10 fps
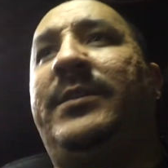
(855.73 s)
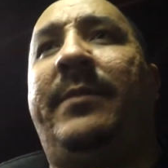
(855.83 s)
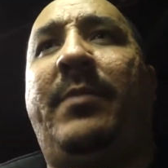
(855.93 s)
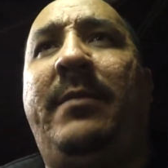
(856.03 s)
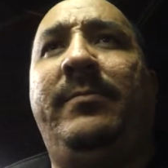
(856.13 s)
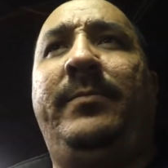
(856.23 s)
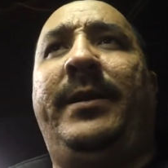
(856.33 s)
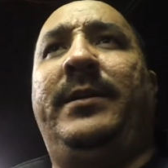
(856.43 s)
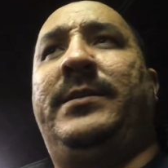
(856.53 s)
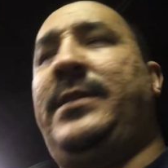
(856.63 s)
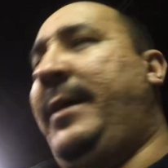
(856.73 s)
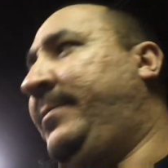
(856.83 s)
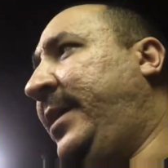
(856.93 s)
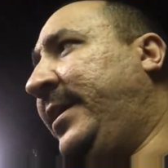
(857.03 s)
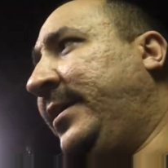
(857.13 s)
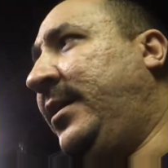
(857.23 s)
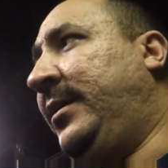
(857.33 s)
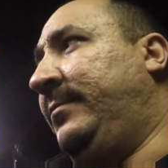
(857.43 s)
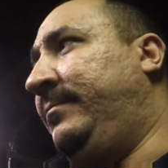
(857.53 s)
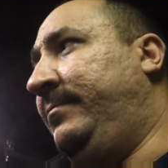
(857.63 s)
I'm probably going to stop taking
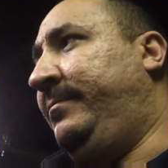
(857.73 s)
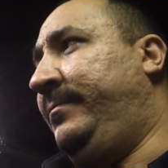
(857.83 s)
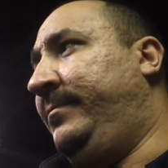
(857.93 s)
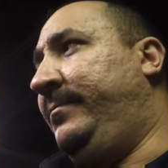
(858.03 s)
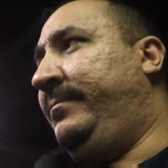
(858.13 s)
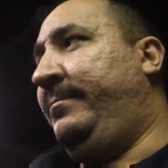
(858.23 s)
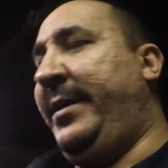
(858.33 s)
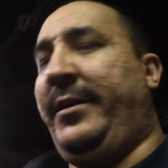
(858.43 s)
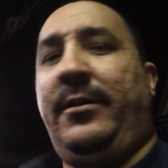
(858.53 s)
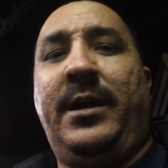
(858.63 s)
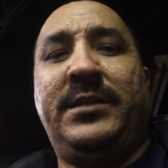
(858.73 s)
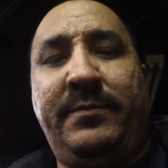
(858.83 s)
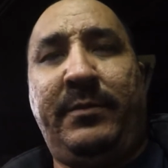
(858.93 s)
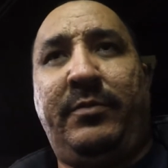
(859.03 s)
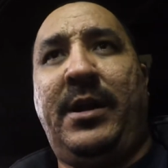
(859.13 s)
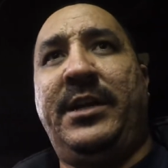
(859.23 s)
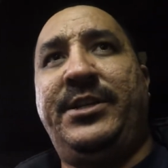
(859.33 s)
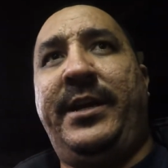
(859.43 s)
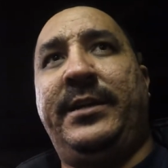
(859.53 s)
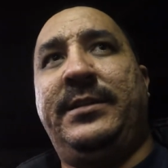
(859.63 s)
on bigger customer
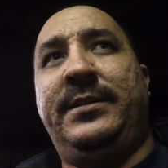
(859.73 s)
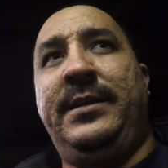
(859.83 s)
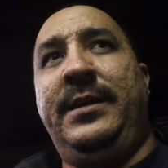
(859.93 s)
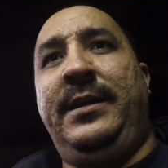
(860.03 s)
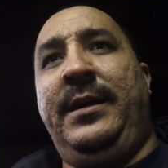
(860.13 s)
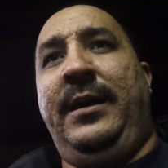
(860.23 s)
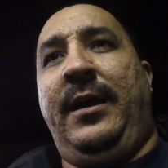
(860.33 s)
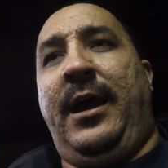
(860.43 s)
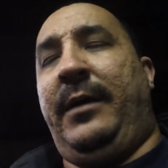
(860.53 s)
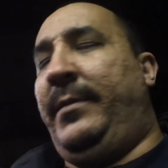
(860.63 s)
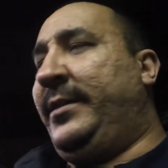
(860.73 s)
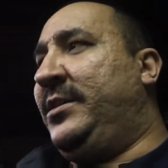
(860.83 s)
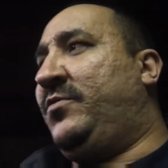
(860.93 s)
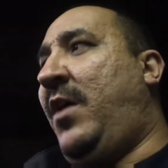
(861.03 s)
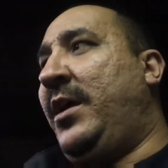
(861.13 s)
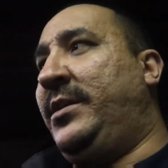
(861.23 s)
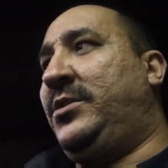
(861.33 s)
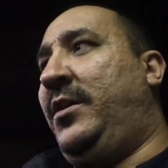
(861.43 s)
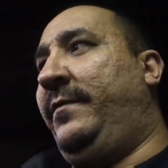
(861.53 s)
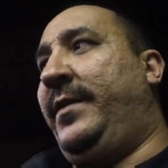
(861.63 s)
projects. Like this rocket
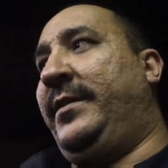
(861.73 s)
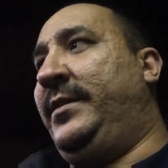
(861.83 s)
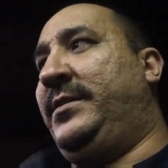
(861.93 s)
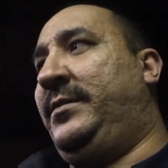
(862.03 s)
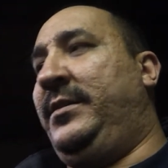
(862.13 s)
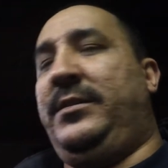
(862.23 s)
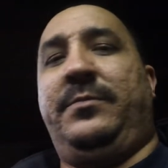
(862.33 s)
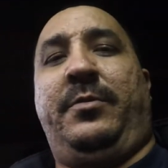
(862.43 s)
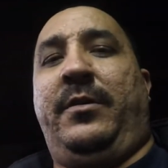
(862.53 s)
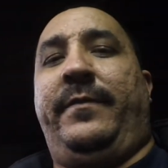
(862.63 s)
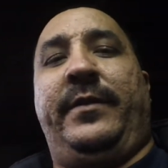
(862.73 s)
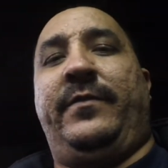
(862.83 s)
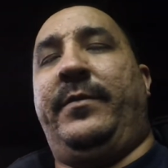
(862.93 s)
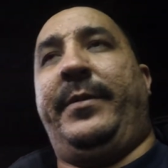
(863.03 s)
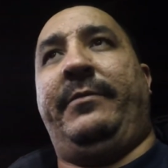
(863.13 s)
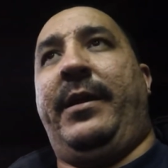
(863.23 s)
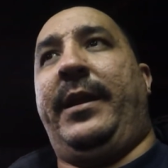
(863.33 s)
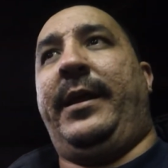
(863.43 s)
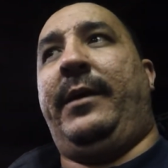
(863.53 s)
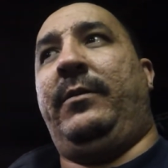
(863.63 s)
stove thing, this is perfect for me right
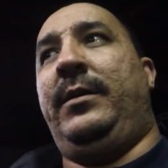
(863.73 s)
now.